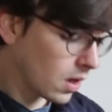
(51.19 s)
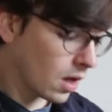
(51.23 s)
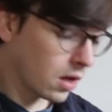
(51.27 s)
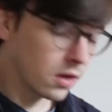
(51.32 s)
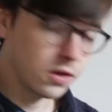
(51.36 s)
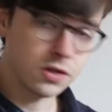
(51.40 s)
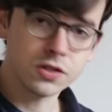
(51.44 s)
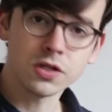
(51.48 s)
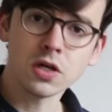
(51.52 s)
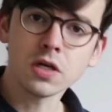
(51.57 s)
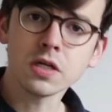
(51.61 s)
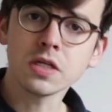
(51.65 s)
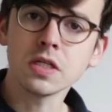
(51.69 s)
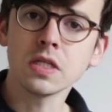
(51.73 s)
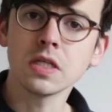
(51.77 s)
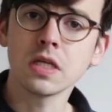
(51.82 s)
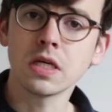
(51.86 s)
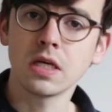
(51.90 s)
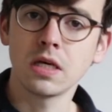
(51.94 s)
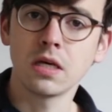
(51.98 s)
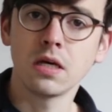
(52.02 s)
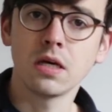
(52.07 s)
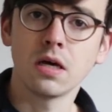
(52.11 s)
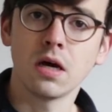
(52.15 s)
The song is in the
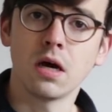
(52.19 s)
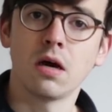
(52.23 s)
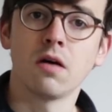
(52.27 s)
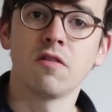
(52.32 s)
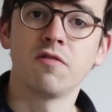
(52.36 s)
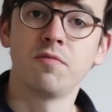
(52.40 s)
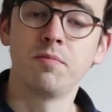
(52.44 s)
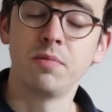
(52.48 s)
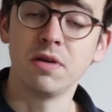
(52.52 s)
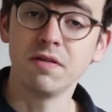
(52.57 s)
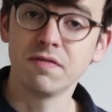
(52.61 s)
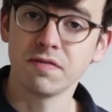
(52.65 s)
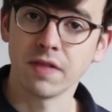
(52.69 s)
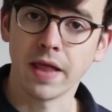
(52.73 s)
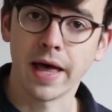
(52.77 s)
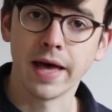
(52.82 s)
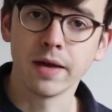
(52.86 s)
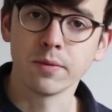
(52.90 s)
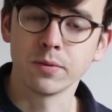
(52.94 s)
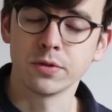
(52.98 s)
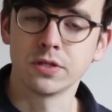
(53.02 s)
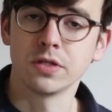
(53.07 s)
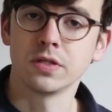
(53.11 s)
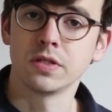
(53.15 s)
key of B flat,
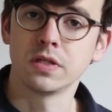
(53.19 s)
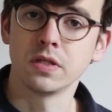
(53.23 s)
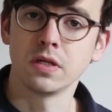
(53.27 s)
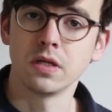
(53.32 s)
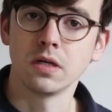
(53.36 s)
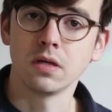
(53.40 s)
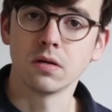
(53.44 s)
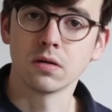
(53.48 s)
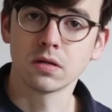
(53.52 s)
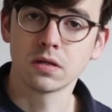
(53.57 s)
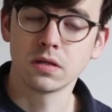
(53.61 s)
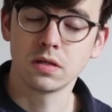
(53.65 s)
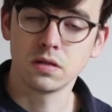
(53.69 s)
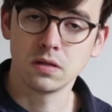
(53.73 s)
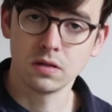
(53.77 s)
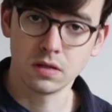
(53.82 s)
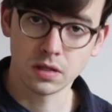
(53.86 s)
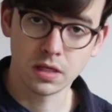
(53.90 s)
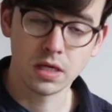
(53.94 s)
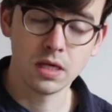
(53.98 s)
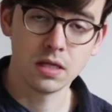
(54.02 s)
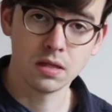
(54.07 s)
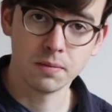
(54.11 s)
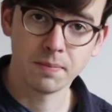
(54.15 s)
which is the
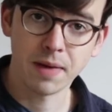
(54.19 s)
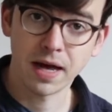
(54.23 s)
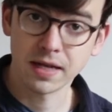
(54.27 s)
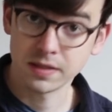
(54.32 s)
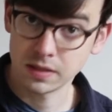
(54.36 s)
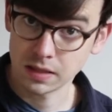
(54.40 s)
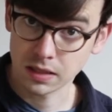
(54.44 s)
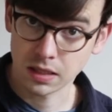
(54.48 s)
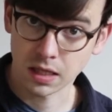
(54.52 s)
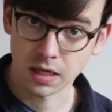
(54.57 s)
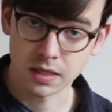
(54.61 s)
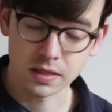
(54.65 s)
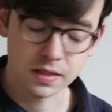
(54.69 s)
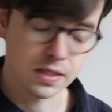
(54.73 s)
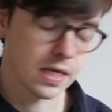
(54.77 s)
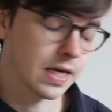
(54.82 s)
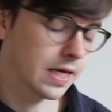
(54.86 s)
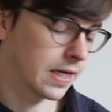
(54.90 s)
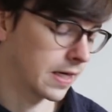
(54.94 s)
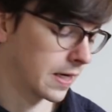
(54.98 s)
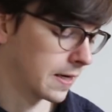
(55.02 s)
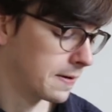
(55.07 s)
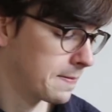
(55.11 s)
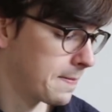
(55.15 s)
key that Patsy Cline sang
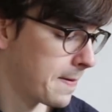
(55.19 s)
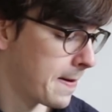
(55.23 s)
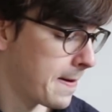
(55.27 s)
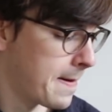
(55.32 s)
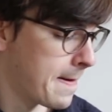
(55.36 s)
it in,